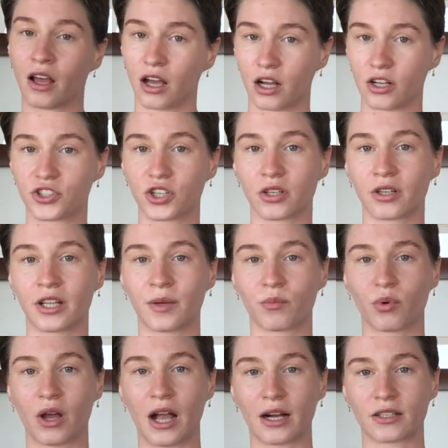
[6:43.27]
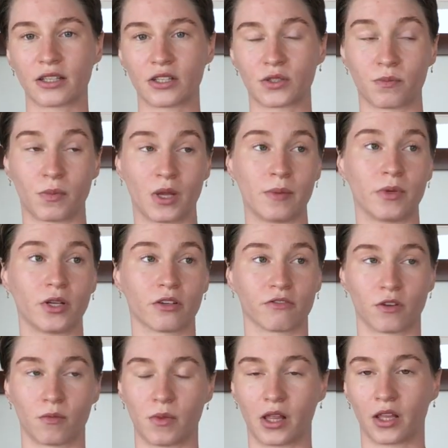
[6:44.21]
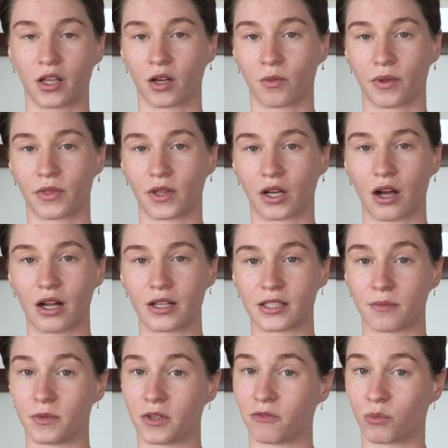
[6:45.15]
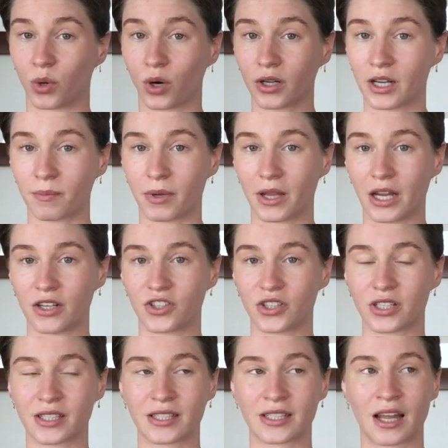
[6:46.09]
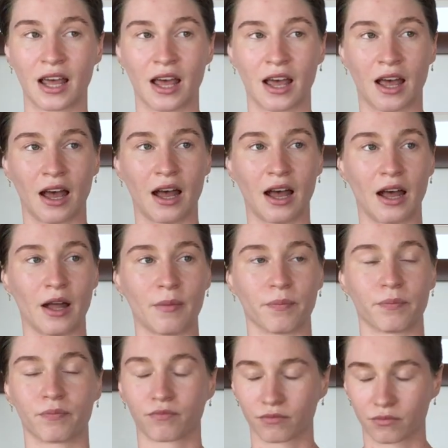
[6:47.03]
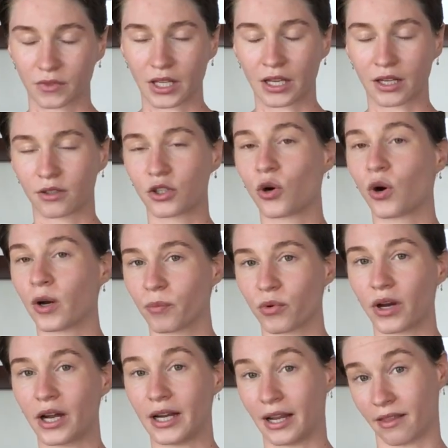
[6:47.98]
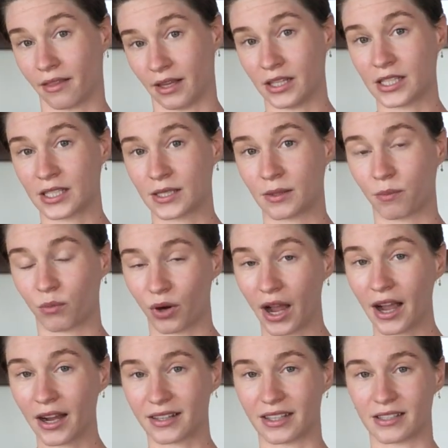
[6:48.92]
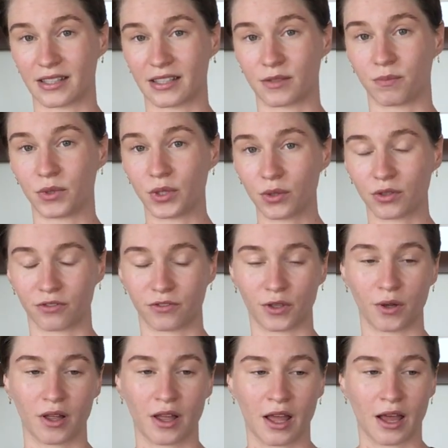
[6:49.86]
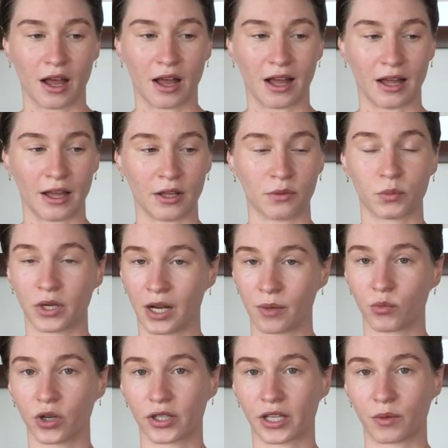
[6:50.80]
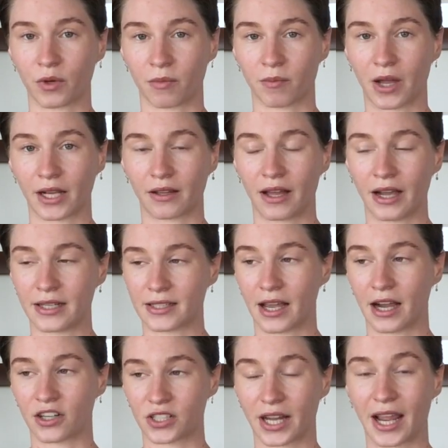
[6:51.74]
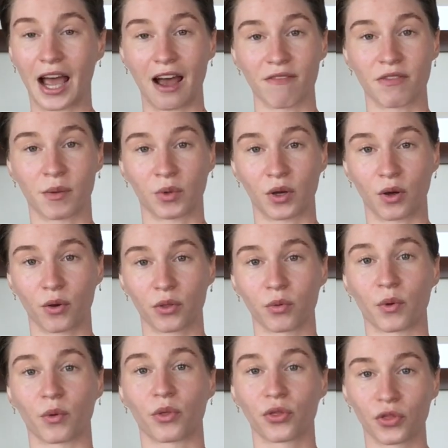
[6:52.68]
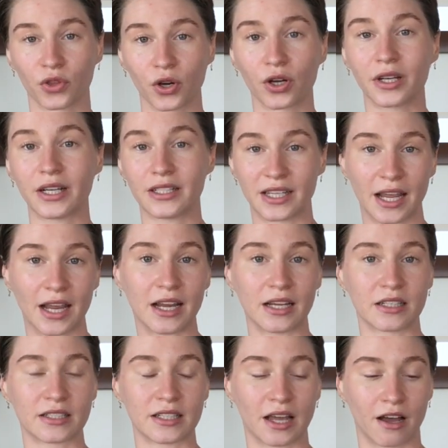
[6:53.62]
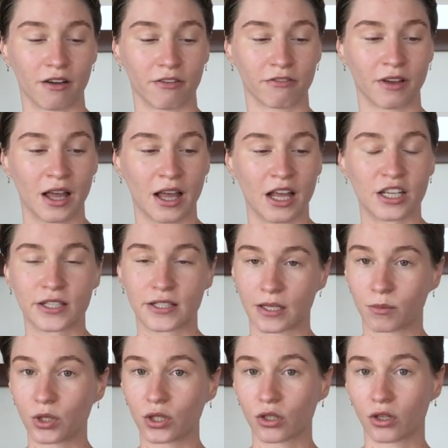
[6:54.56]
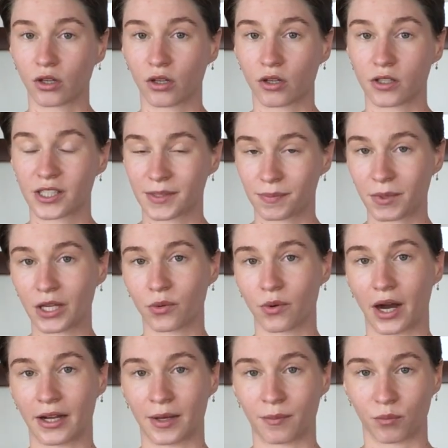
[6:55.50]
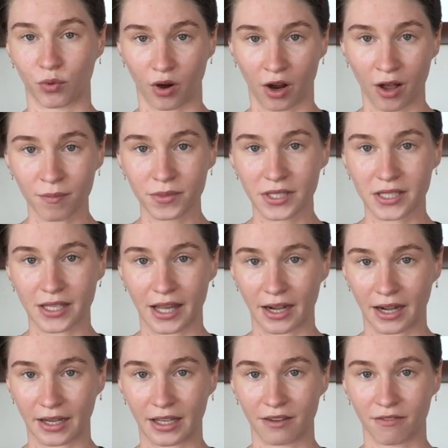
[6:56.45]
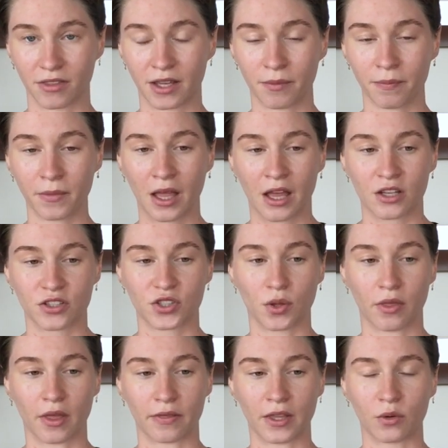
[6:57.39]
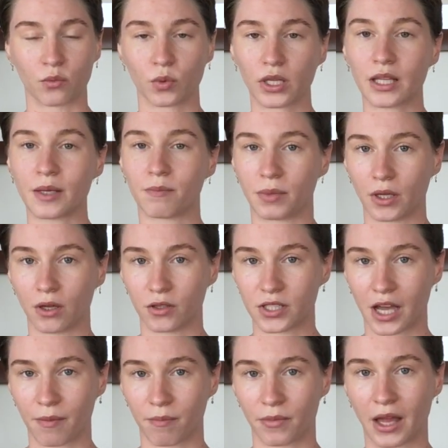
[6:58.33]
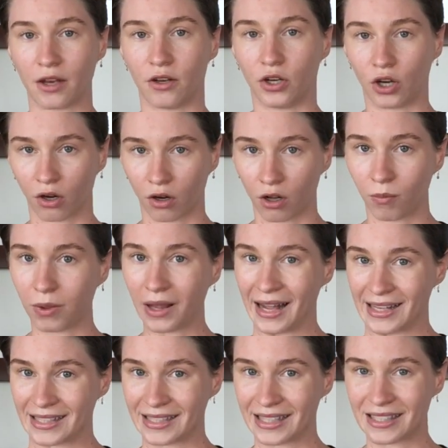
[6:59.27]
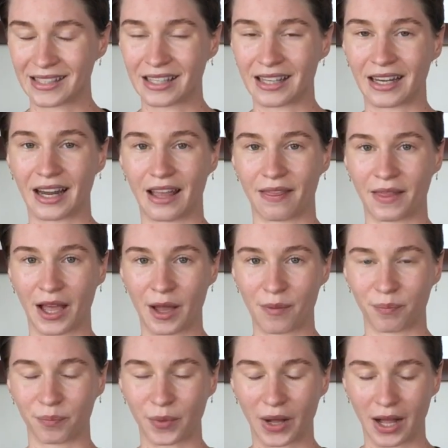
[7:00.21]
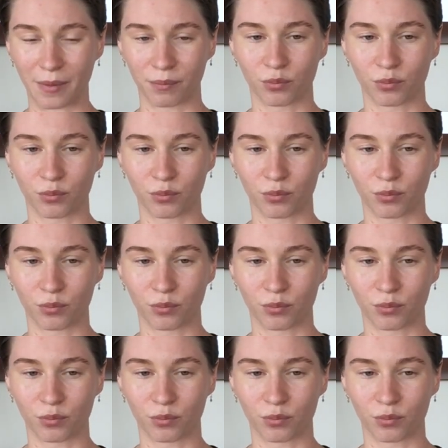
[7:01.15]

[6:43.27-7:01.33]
a journaling practice. Maybe you're familiar with the concept of morning pages. Um, incorporating this practice is beautiful. Uh, and when I'm working with my clients, I actually have them go through 30 days of similar speed writing prompts that I give them so that they really build up that neural plasticity and that uh,